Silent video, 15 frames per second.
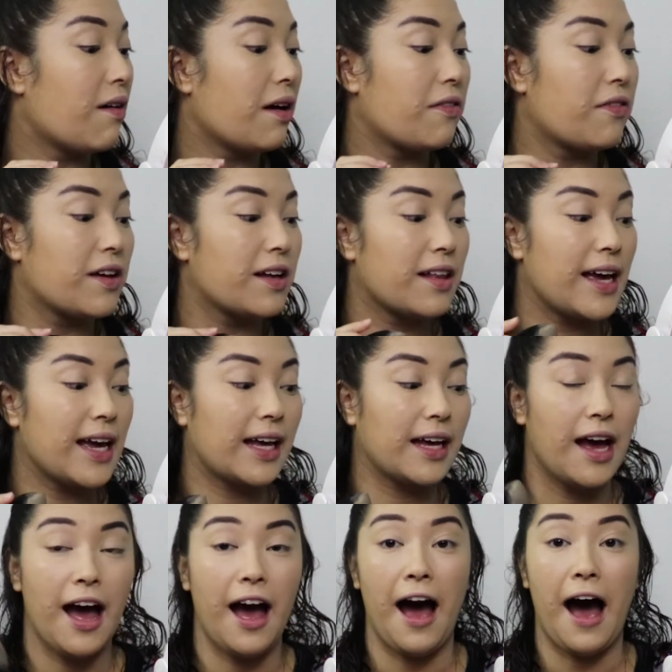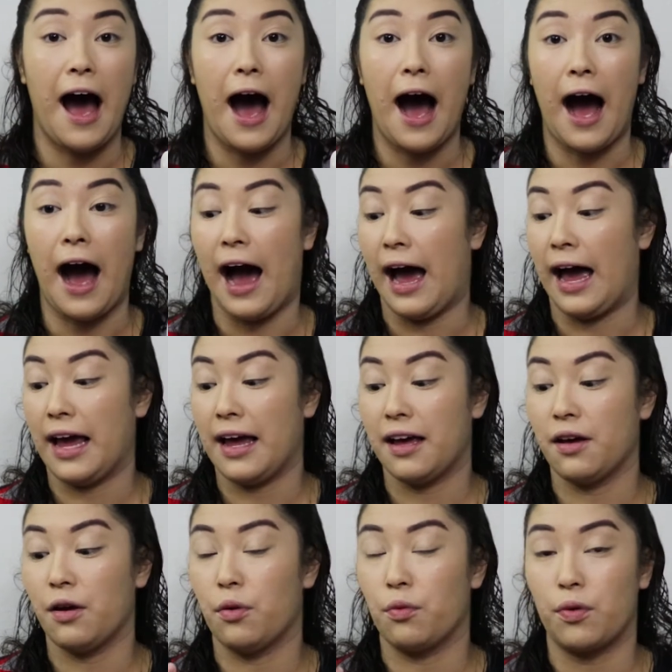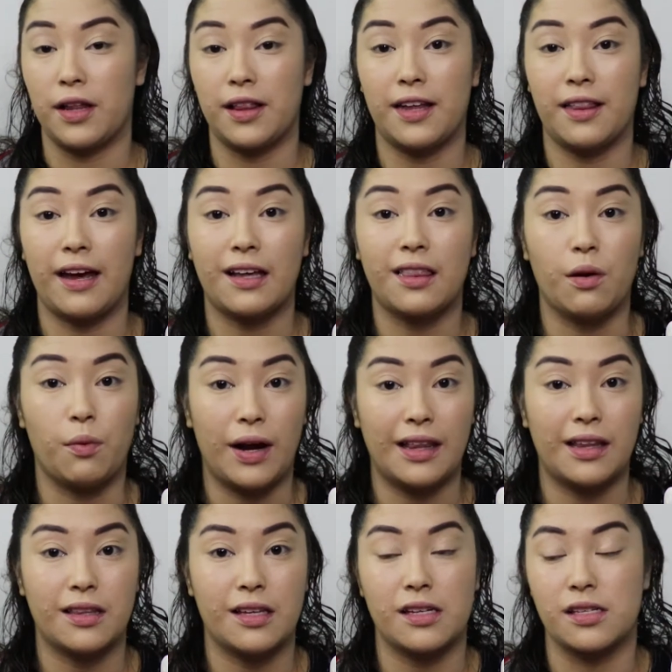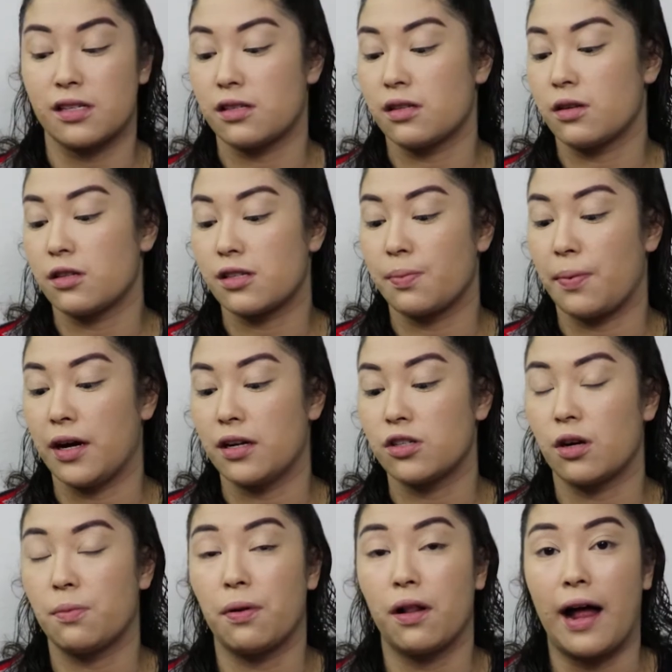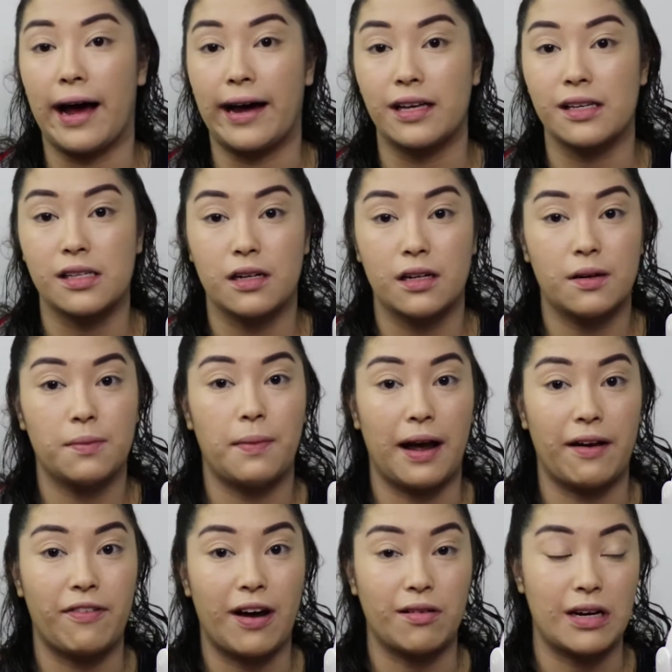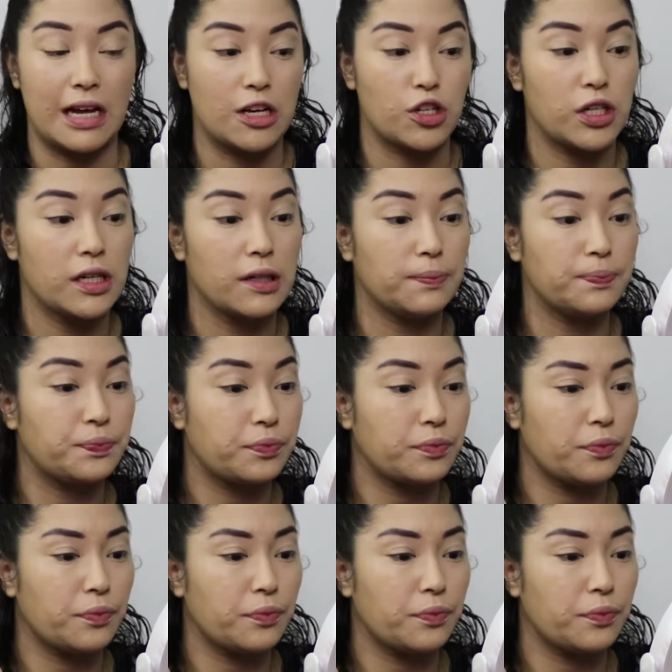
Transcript: I feel like I really like the way that this sponge applies my foundation.